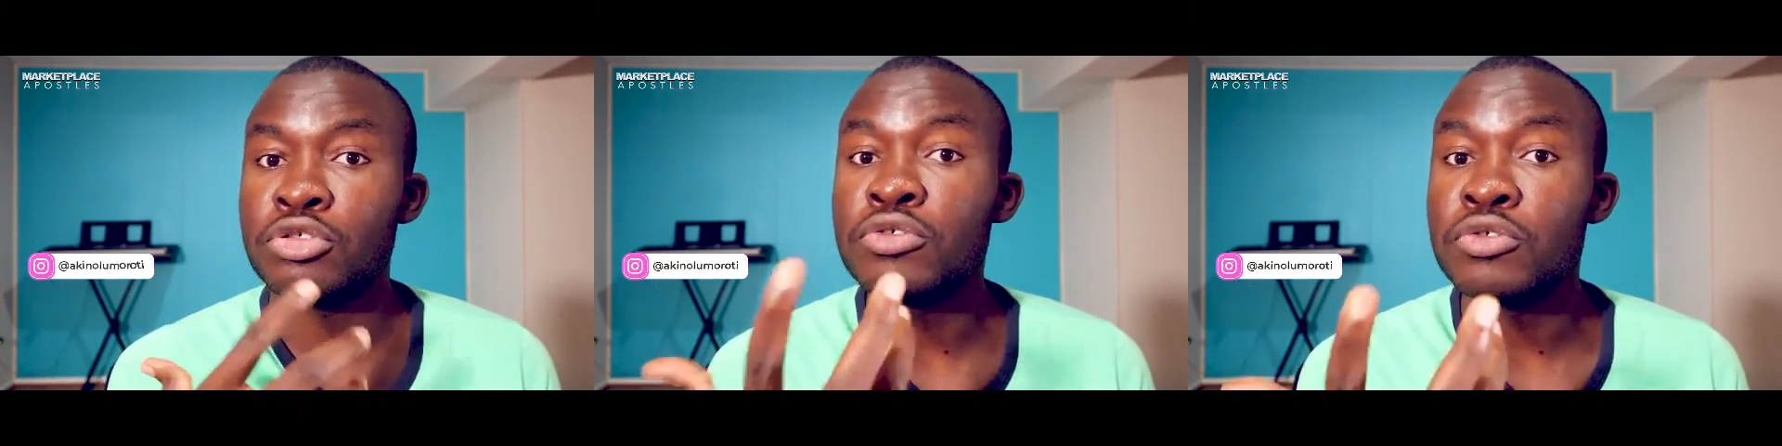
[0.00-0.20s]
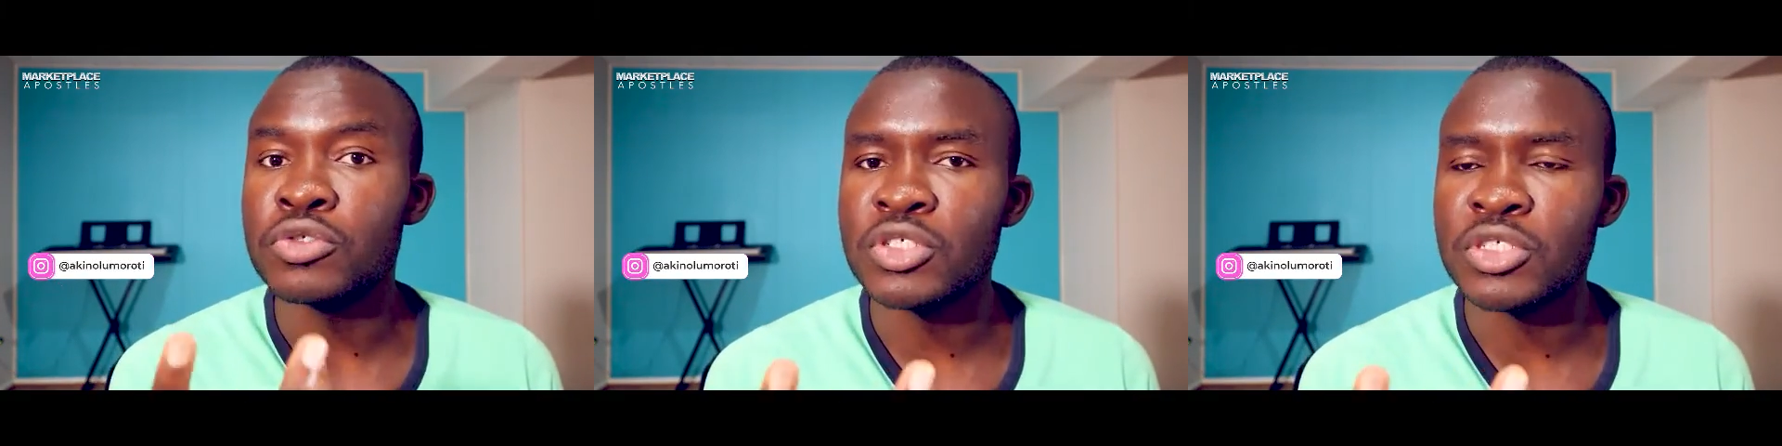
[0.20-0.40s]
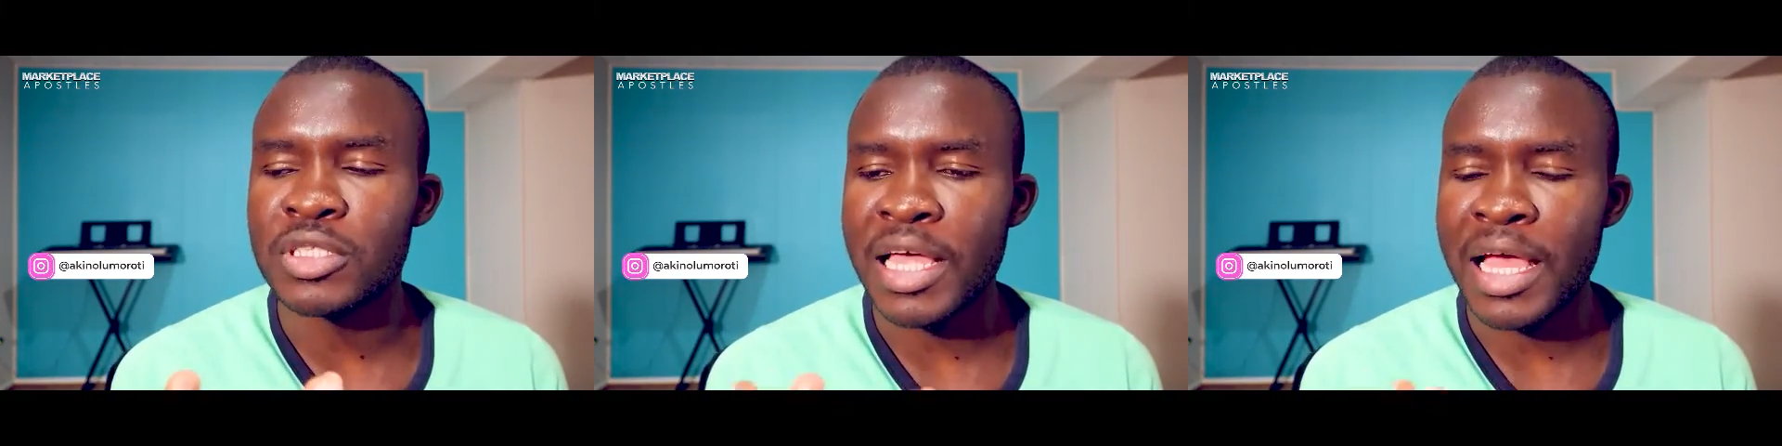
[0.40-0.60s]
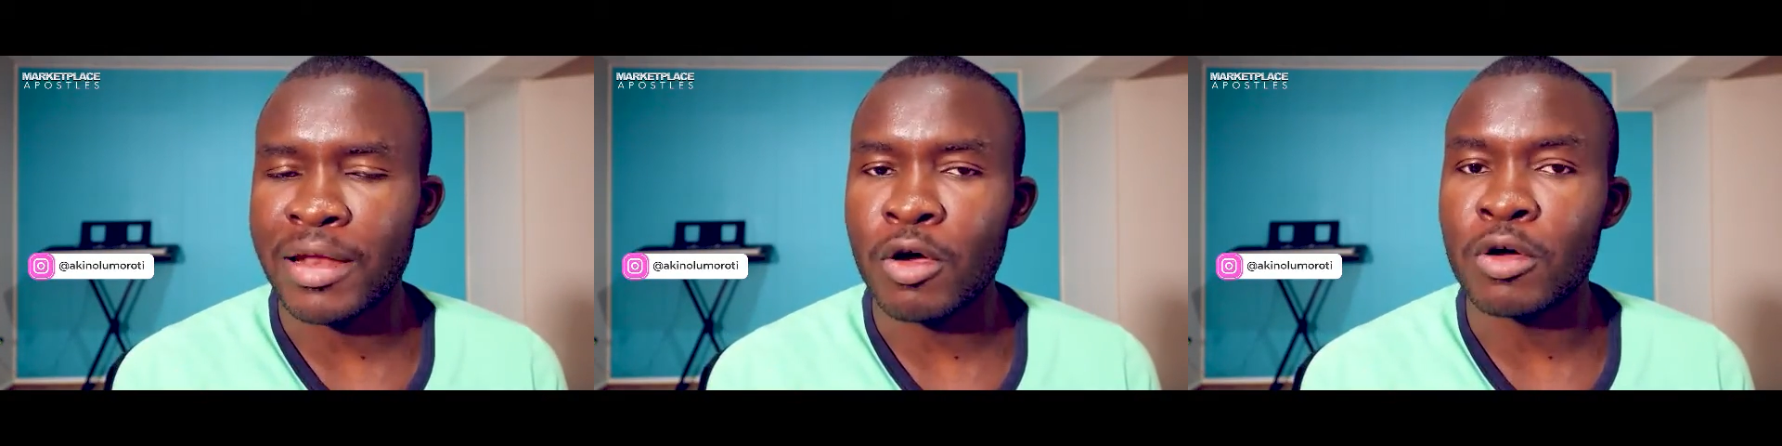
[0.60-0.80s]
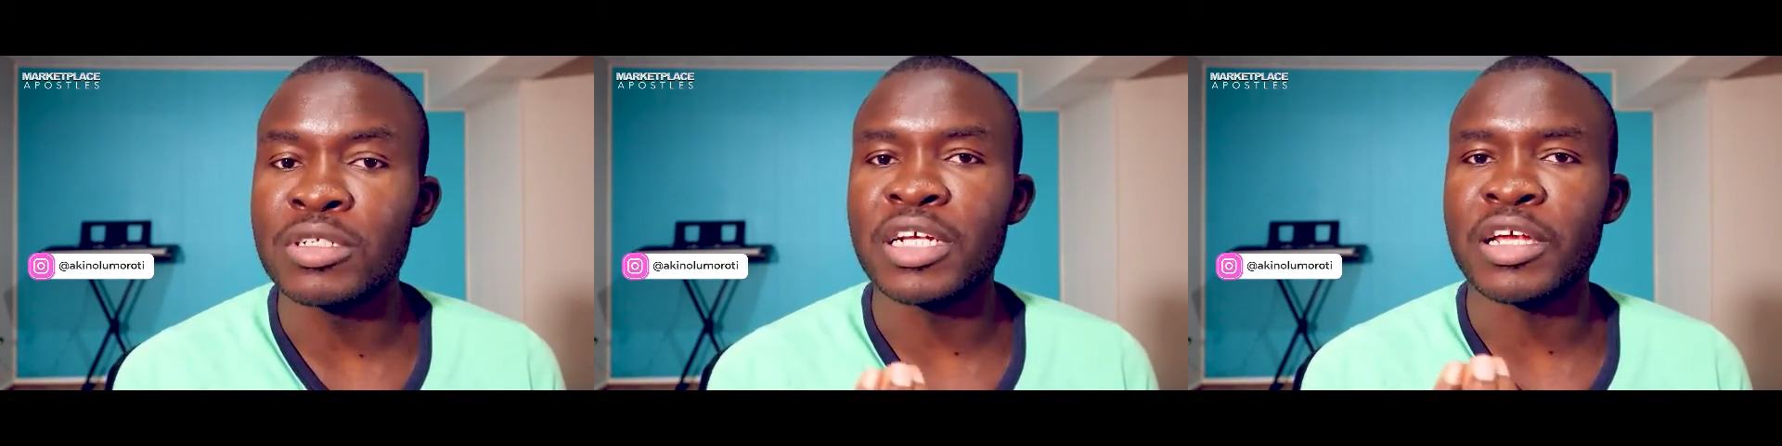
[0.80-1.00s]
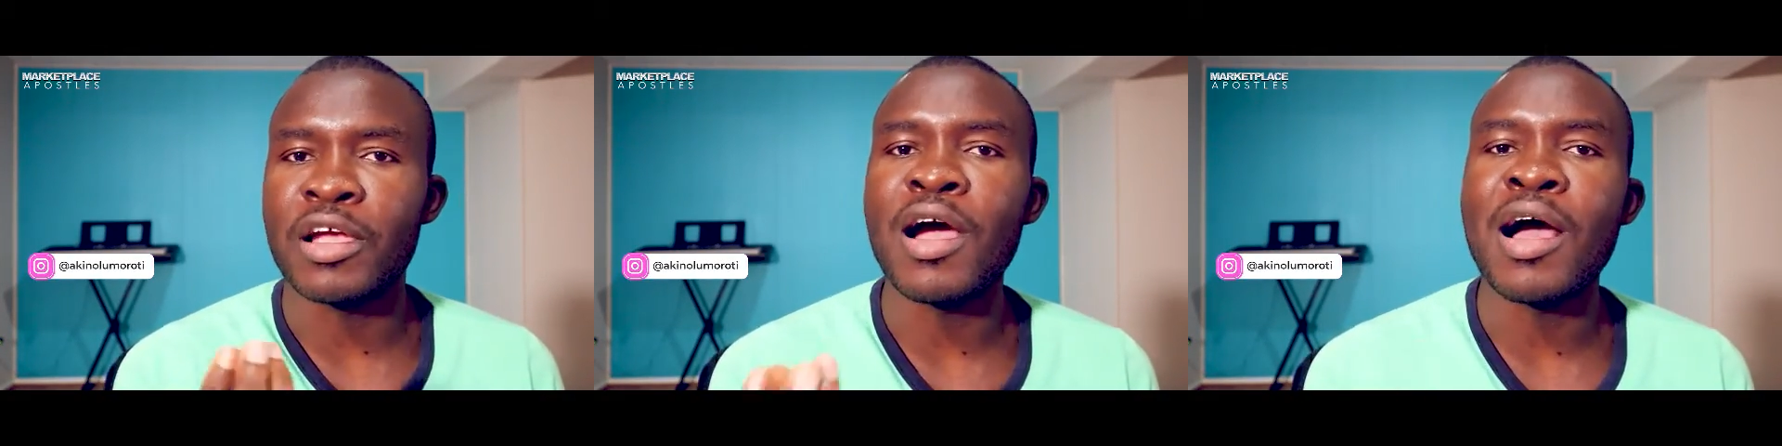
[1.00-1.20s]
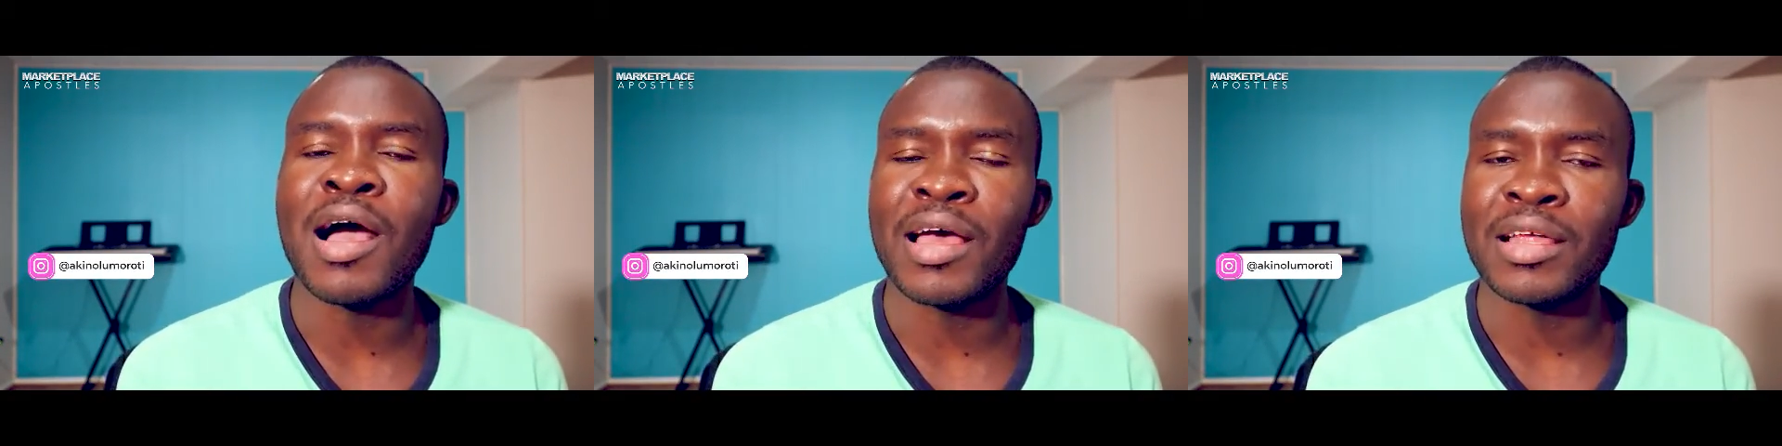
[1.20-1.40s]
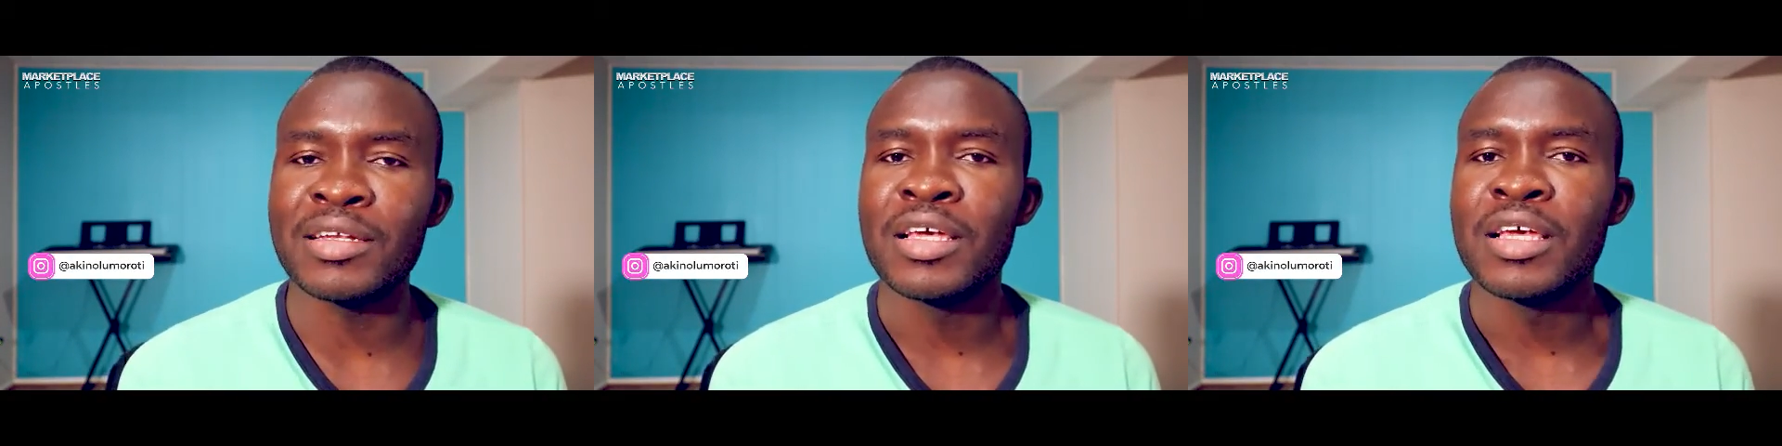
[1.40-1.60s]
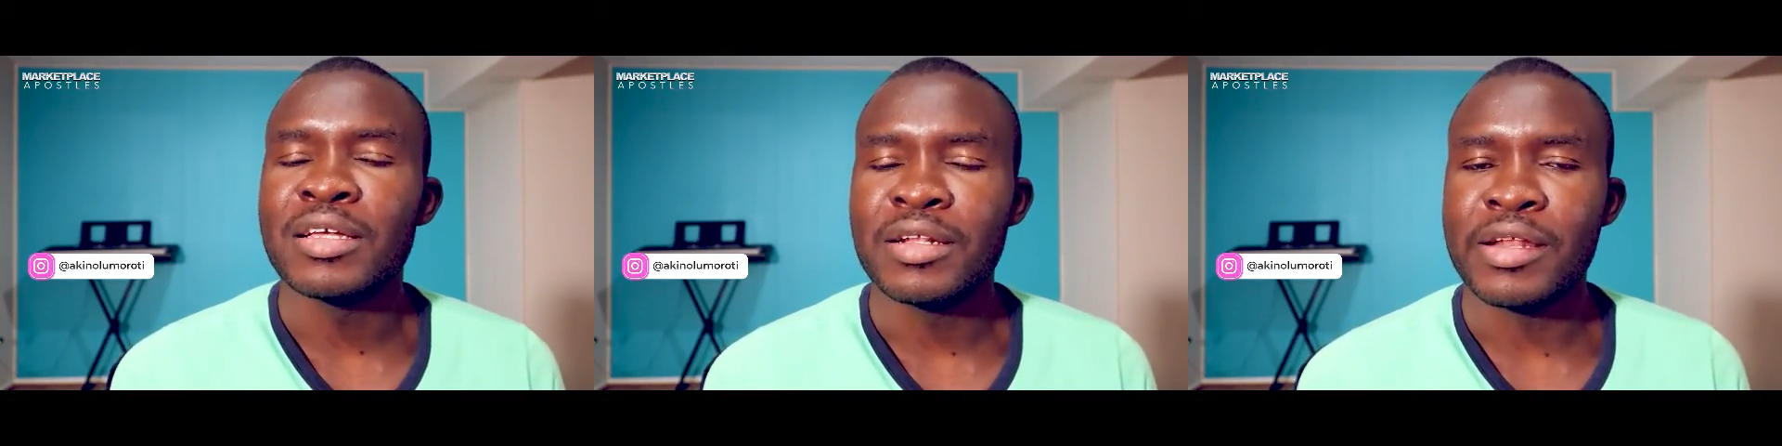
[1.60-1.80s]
truths that undergird